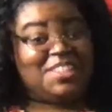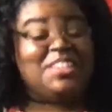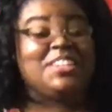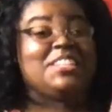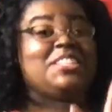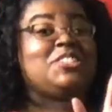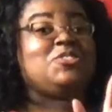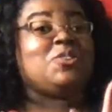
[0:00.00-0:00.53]

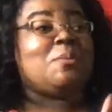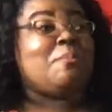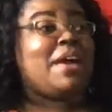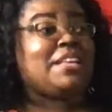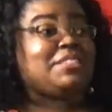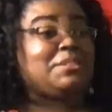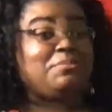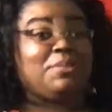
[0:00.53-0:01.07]
This is your
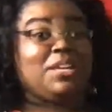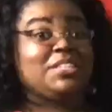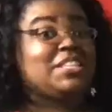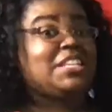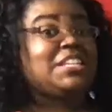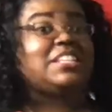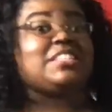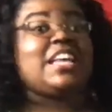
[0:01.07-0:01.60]
masterpiece.
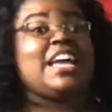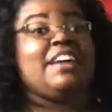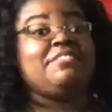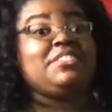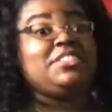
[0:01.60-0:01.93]
It does not have